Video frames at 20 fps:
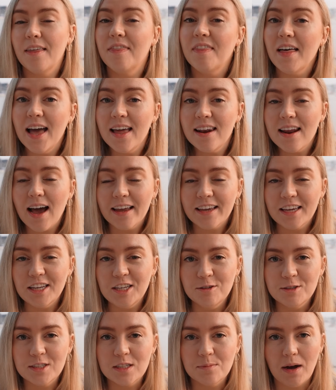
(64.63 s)
And then I
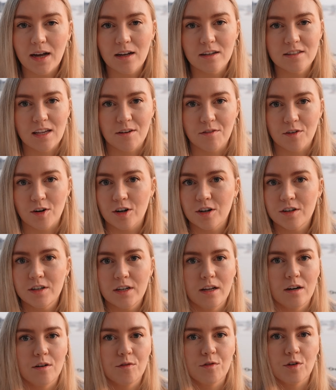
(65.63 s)
can use the miles I've
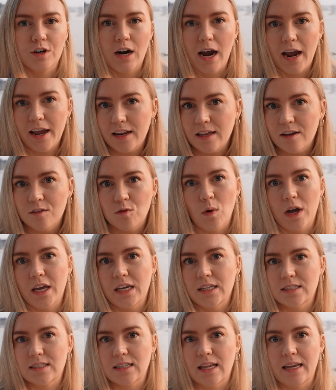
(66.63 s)
earned in a variety of
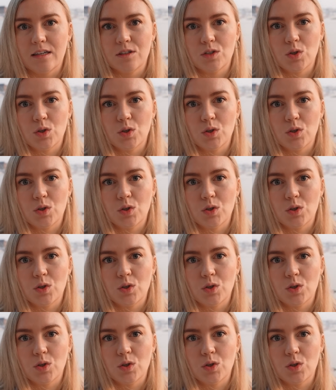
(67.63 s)
ways, like